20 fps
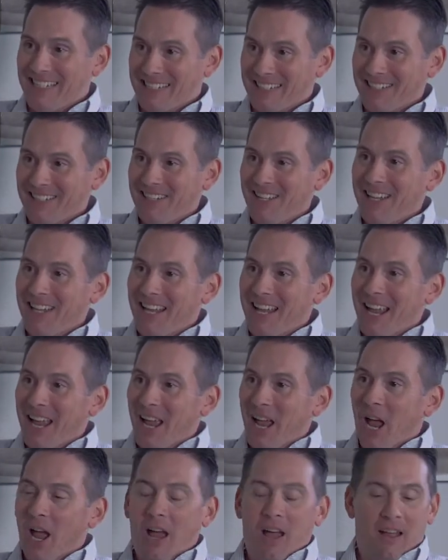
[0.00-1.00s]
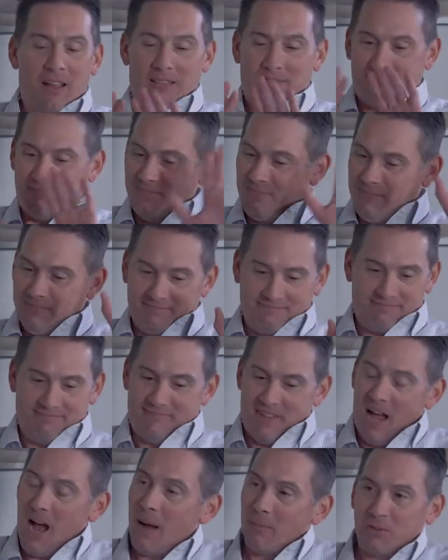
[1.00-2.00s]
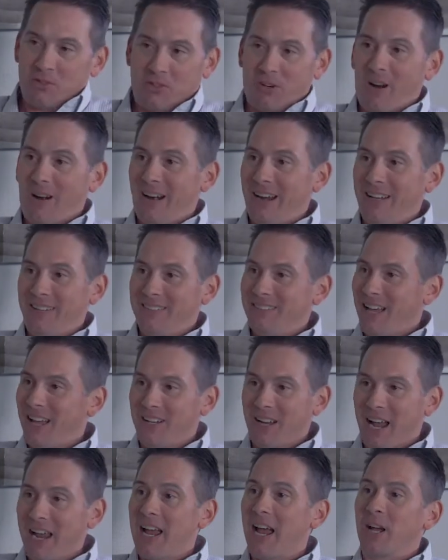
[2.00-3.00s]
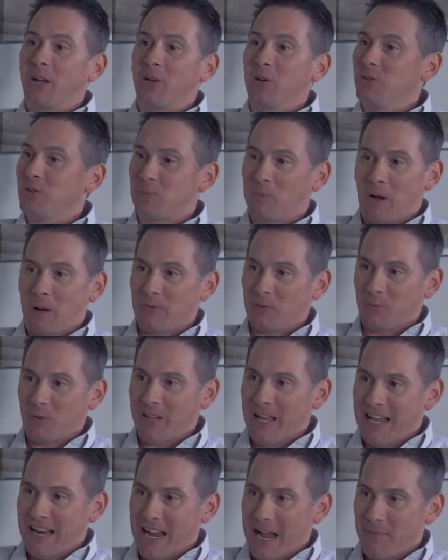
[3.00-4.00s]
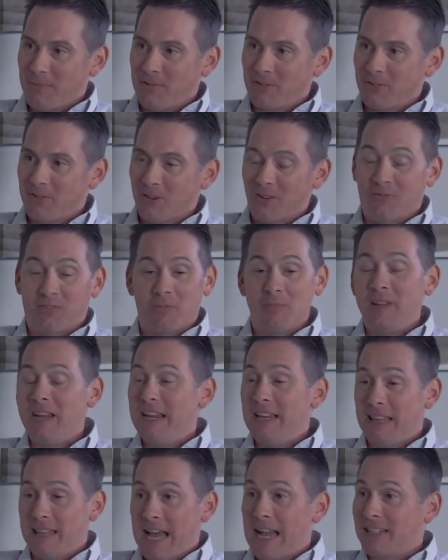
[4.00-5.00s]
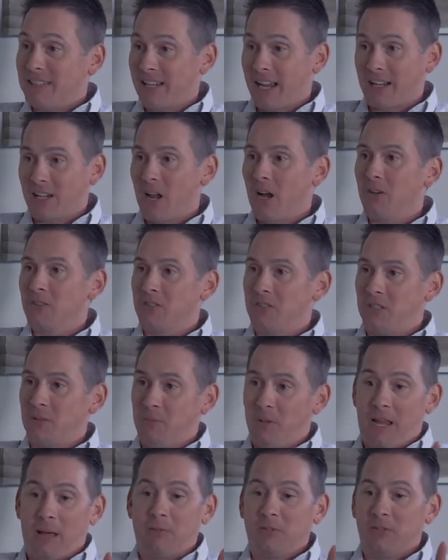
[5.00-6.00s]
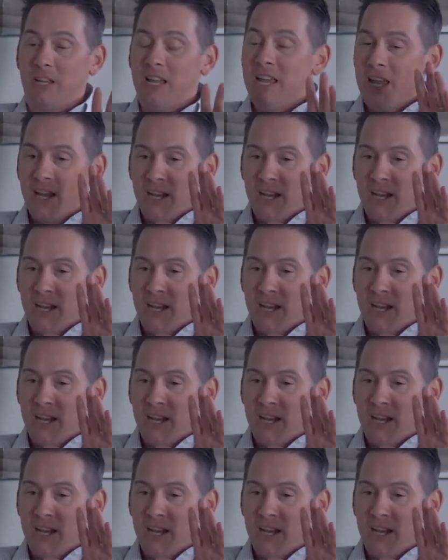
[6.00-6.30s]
Themselves. Yes. I'm Amazing. sorry. That I got goosebumps when that happened. So for me, that technology to be able to,